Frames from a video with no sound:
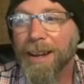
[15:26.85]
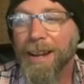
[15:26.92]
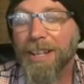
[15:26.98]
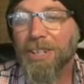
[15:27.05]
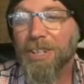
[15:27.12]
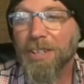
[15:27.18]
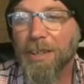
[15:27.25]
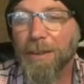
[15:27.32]

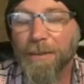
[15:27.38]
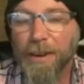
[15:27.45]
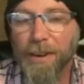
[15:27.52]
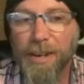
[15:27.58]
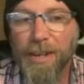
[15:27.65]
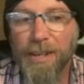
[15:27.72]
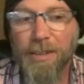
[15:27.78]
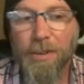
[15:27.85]
It's just a
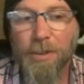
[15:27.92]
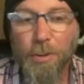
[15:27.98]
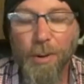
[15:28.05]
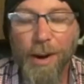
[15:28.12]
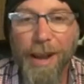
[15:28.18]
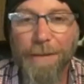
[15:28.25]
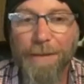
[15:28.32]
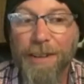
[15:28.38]
very
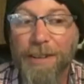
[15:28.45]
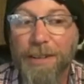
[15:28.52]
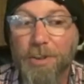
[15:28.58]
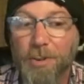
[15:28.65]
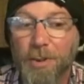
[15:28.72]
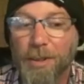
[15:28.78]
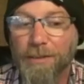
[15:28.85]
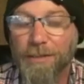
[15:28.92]
graphic,
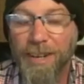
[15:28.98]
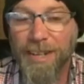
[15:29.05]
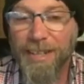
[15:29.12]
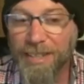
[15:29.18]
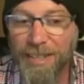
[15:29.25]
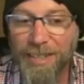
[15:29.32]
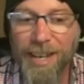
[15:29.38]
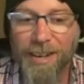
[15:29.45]
sort of
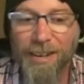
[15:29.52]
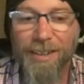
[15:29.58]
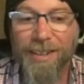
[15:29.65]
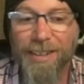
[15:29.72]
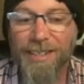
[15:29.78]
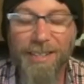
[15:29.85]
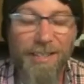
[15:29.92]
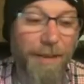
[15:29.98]

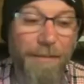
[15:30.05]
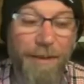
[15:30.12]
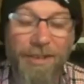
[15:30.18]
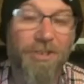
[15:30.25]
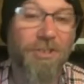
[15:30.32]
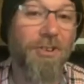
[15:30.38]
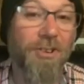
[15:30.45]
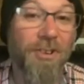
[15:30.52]
unsettling, stomach
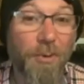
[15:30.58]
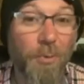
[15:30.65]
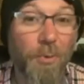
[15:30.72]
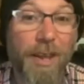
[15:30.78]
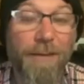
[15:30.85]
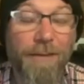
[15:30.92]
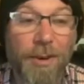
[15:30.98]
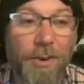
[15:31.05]
churning
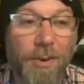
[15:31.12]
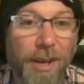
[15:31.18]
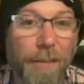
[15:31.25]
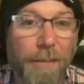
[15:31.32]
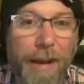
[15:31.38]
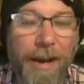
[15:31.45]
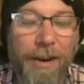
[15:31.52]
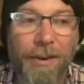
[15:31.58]
way of going
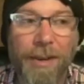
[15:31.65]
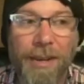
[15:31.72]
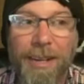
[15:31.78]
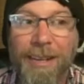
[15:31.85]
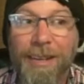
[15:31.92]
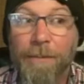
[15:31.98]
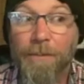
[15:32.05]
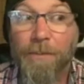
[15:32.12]
about
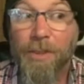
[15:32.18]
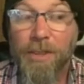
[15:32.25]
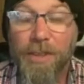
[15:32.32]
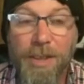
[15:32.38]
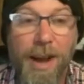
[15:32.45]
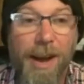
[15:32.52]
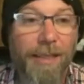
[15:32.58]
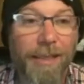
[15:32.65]

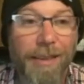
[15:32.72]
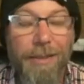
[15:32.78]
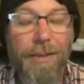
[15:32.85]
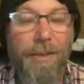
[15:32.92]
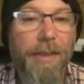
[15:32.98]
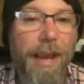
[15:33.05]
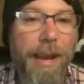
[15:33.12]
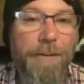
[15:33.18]

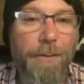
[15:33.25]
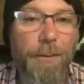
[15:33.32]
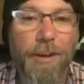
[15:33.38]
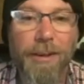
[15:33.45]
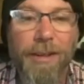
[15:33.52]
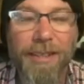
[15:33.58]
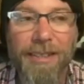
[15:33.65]
non-lethal knife work.